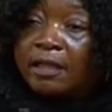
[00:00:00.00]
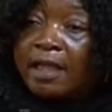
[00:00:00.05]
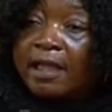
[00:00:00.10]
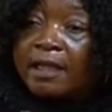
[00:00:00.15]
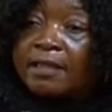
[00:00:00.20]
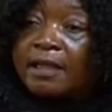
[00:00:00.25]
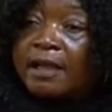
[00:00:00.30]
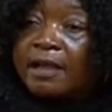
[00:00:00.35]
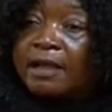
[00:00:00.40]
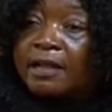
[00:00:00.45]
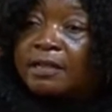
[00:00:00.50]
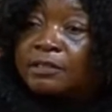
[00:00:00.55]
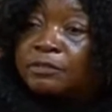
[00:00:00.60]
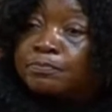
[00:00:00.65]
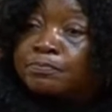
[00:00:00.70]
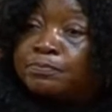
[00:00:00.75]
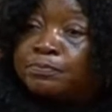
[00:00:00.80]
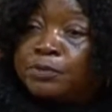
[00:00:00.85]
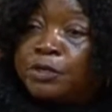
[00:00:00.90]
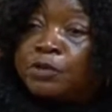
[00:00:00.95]
Kenya has
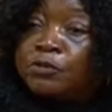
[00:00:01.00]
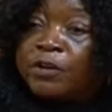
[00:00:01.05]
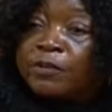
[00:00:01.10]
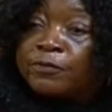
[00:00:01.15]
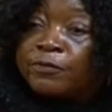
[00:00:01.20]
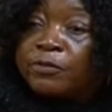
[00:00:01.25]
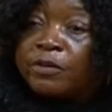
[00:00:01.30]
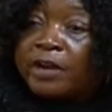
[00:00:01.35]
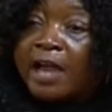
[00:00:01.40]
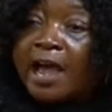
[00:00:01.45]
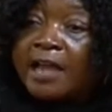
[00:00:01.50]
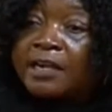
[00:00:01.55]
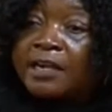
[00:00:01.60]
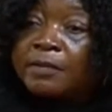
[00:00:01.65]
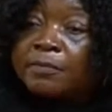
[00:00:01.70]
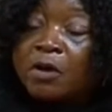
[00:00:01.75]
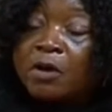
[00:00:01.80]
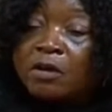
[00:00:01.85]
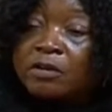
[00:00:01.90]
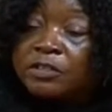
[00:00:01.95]
beautiful
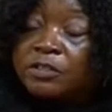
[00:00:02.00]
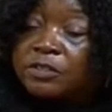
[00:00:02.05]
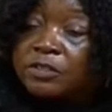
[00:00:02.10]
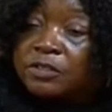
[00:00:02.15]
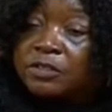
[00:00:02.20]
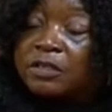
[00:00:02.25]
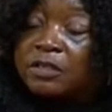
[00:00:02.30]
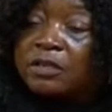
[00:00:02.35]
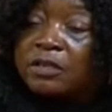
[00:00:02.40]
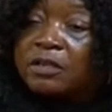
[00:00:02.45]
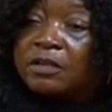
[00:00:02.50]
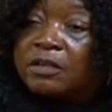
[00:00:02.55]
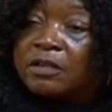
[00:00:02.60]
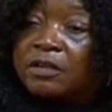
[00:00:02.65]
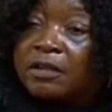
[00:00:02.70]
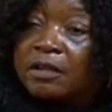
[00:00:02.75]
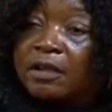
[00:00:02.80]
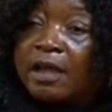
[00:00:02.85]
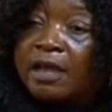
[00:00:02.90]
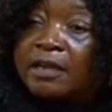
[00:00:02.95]
animals,
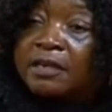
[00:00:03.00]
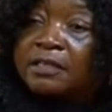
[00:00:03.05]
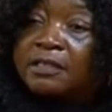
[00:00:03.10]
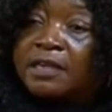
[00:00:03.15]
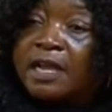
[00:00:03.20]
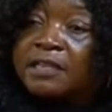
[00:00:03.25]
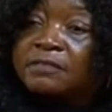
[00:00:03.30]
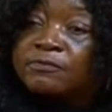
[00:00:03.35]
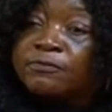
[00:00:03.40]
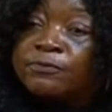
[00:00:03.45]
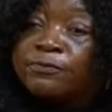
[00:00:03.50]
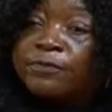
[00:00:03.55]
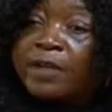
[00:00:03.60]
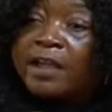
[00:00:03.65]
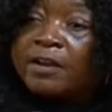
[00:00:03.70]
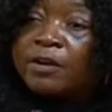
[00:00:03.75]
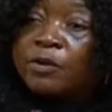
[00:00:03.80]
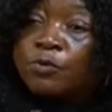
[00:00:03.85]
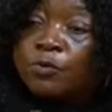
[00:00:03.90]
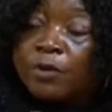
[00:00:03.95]
and it has
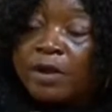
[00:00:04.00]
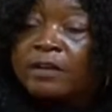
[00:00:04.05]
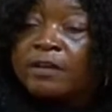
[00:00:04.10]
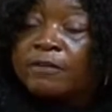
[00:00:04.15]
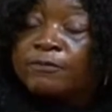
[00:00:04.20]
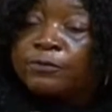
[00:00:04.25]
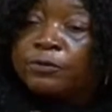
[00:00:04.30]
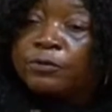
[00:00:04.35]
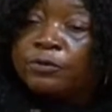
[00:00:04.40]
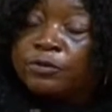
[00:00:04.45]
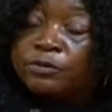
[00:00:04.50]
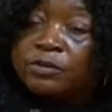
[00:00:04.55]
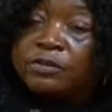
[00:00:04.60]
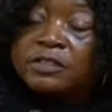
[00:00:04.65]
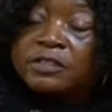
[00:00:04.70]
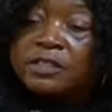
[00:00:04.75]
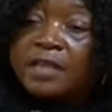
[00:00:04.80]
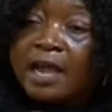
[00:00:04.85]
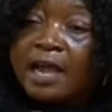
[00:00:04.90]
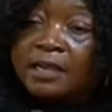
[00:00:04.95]
very
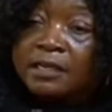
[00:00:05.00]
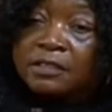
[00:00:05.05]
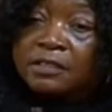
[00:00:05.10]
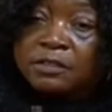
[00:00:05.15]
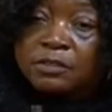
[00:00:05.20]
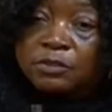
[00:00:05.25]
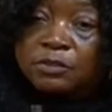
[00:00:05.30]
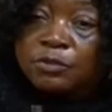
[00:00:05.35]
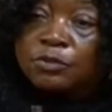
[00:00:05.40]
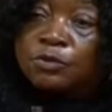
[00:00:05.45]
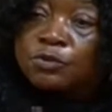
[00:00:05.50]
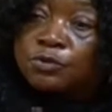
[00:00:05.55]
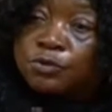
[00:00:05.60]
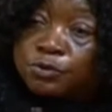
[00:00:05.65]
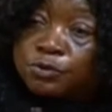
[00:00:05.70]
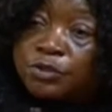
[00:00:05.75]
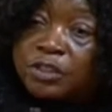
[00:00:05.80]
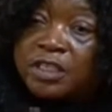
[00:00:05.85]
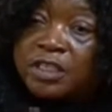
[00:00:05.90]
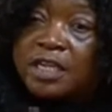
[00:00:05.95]
wonderful sights
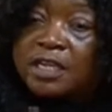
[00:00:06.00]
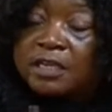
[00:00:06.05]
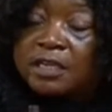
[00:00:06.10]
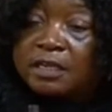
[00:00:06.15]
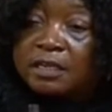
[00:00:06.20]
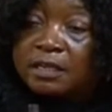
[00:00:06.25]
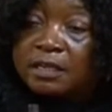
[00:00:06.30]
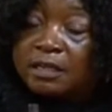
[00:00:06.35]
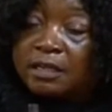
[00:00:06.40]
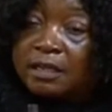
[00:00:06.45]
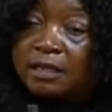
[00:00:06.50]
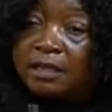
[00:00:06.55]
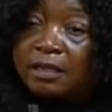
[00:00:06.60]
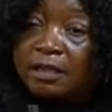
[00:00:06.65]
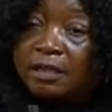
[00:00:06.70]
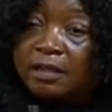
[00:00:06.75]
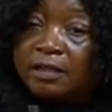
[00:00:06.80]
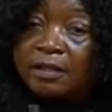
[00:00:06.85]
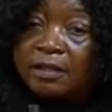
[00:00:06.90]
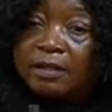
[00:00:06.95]
to see.
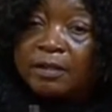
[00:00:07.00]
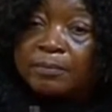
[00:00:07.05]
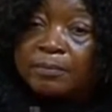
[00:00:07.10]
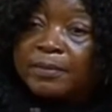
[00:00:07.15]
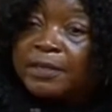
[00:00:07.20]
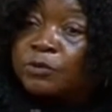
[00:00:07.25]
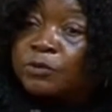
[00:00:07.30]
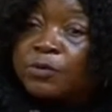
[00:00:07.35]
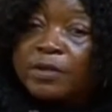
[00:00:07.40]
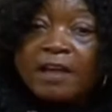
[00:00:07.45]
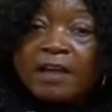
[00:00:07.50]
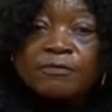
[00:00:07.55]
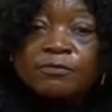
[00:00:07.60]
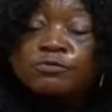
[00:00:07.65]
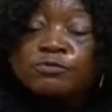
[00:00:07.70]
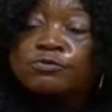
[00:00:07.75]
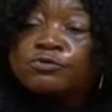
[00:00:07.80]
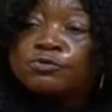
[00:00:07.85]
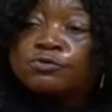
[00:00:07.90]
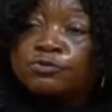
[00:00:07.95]
But we have
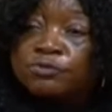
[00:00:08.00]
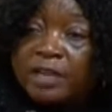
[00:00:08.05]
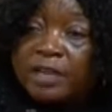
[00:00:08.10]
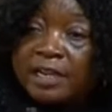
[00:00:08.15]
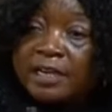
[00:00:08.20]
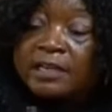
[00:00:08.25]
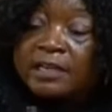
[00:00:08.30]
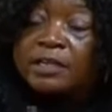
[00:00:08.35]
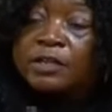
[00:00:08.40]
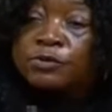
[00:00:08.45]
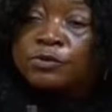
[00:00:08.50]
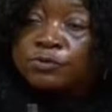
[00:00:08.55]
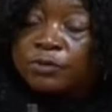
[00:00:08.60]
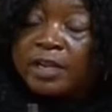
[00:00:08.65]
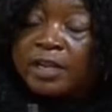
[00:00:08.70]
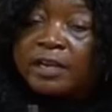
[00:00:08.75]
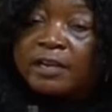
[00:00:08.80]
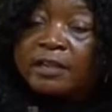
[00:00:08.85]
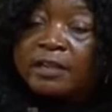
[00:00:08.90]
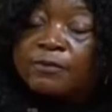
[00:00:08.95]
really,
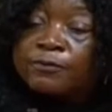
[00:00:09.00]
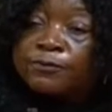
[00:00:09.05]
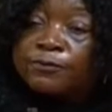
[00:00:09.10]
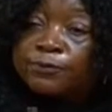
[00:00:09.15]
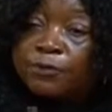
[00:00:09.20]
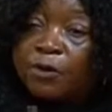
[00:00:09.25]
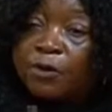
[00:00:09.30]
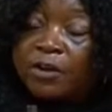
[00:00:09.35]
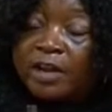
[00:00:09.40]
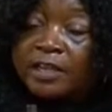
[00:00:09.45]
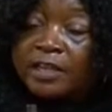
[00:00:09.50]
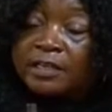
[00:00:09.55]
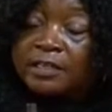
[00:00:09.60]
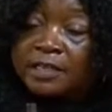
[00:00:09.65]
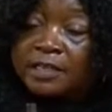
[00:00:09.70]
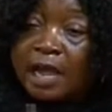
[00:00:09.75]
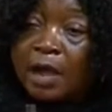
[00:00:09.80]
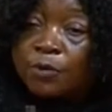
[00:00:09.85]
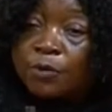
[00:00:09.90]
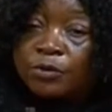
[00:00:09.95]
really
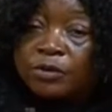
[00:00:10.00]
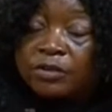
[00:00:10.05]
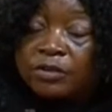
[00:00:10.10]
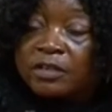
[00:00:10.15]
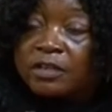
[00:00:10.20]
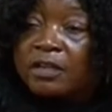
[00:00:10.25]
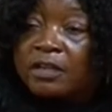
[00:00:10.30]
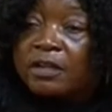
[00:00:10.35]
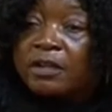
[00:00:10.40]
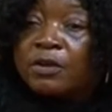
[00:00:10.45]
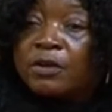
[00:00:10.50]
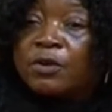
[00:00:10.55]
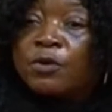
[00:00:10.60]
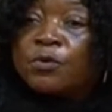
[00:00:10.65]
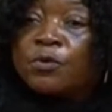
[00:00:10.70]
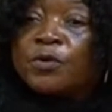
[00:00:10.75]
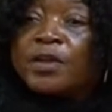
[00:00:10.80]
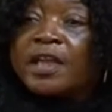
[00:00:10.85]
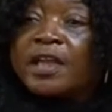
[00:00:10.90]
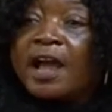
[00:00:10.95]
fallen down
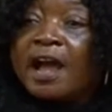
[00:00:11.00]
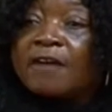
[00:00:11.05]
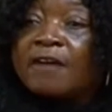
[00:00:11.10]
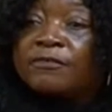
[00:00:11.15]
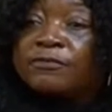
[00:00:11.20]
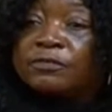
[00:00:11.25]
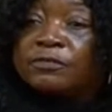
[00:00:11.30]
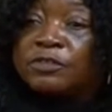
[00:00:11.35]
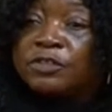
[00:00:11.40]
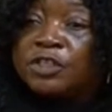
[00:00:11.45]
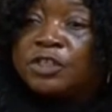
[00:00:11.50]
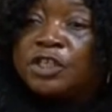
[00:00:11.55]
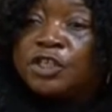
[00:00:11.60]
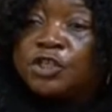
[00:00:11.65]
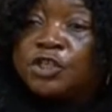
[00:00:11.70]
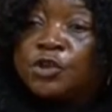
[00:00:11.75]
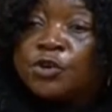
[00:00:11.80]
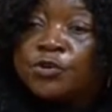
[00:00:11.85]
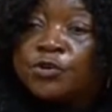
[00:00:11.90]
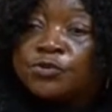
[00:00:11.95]
we have
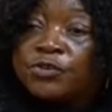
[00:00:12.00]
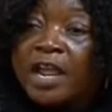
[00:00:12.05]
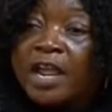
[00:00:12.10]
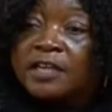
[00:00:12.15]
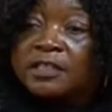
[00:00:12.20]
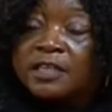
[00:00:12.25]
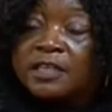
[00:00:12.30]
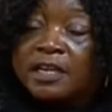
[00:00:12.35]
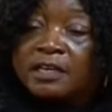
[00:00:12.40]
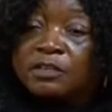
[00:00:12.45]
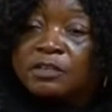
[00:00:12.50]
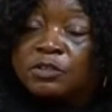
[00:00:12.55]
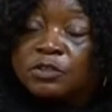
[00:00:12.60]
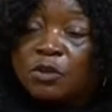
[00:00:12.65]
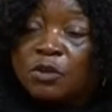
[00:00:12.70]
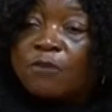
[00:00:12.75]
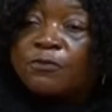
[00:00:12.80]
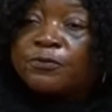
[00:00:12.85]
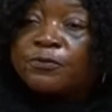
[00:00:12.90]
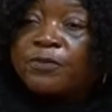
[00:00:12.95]
deteriorated
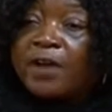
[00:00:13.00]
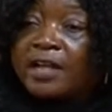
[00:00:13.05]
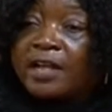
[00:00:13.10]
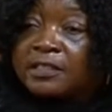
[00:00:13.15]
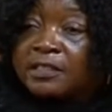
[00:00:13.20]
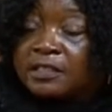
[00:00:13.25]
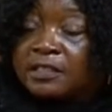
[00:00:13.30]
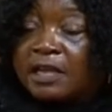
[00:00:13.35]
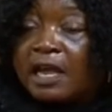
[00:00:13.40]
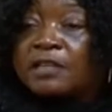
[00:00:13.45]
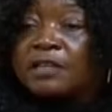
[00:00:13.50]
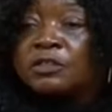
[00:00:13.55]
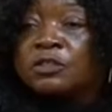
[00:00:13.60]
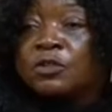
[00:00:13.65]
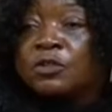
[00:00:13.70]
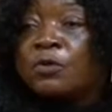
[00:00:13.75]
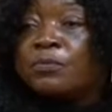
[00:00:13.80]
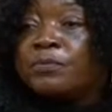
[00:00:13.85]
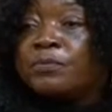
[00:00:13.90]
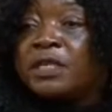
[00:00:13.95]
so fast and
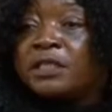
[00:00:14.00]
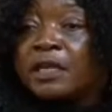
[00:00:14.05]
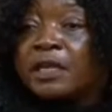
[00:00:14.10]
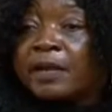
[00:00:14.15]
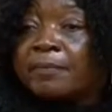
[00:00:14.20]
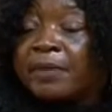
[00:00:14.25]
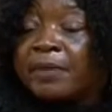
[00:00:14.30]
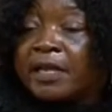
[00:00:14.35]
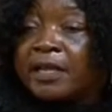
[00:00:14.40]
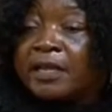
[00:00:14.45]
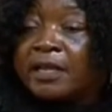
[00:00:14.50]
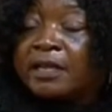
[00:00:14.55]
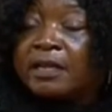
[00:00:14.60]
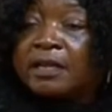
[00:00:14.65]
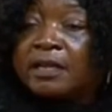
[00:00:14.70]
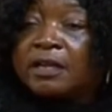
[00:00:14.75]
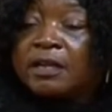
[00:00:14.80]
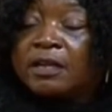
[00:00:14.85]
so miserably